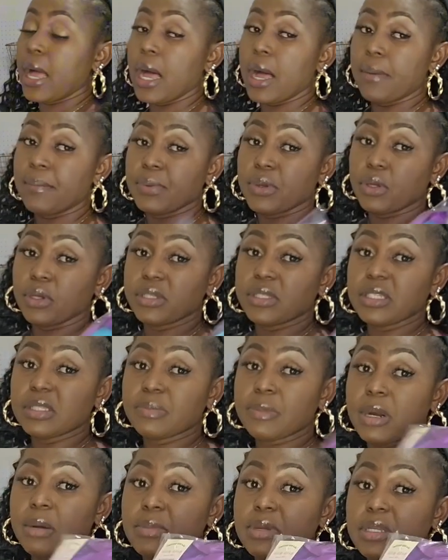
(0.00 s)
Because this
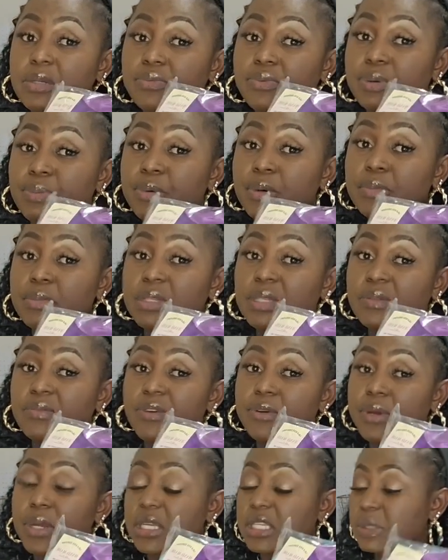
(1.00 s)
mermaid ribbon is
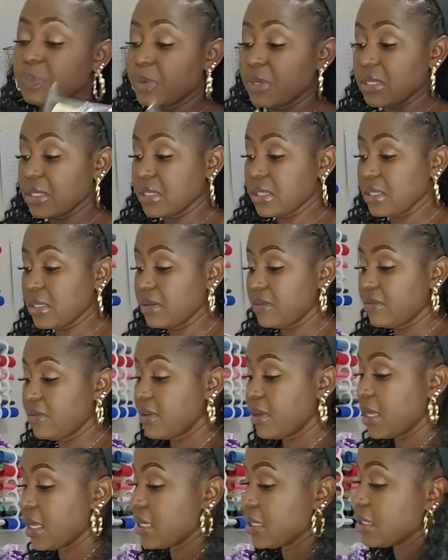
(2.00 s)
very expensive.
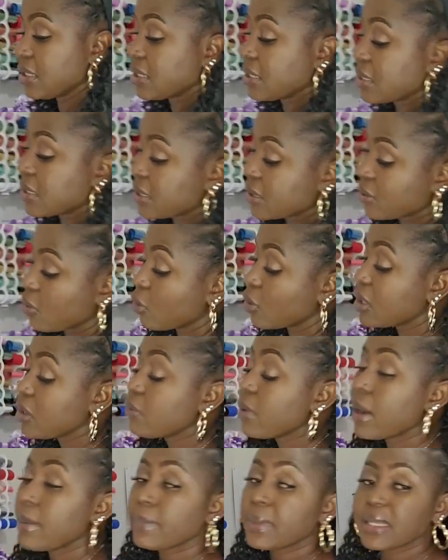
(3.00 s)
And it's only
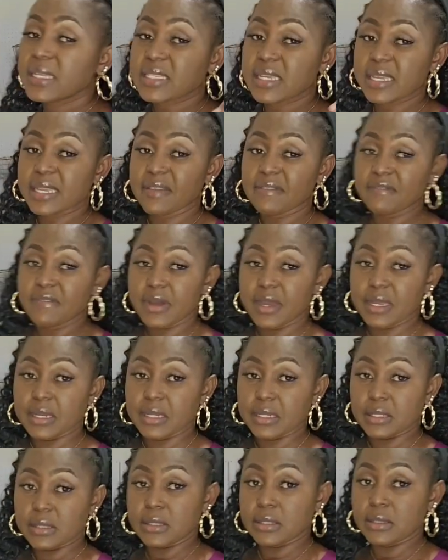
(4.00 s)
one place I can find
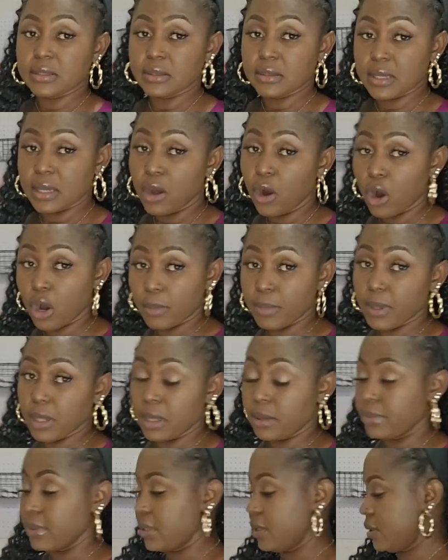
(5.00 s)
it, the Hobby
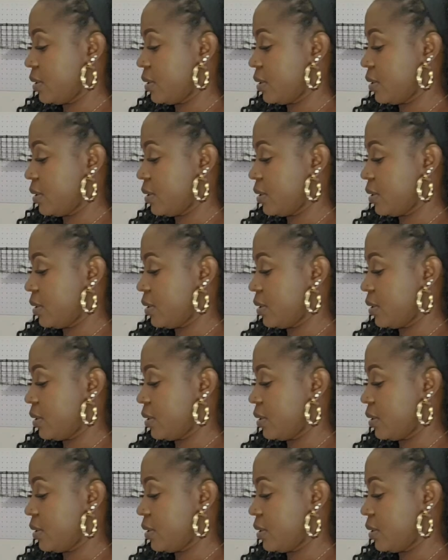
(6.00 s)
Lobby.